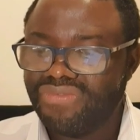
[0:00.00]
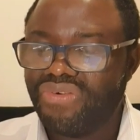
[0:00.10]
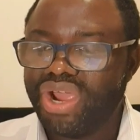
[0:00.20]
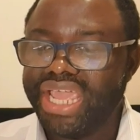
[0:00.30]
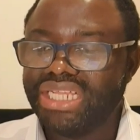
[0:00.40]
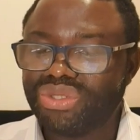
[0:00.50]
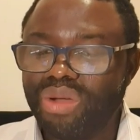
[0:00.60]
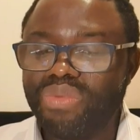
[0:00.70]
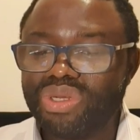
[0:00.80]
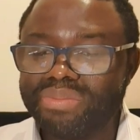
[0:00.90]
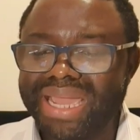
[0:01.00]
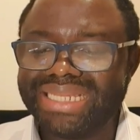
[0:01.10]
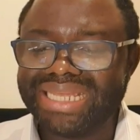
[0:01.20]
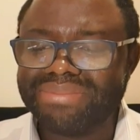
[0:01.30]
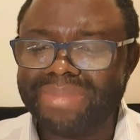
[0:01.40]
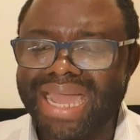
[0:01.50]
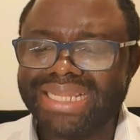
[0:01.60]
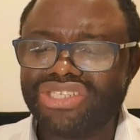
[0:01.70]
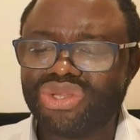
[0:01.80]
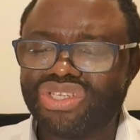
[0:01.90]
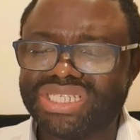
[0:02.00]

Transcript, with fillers: For a double minded man is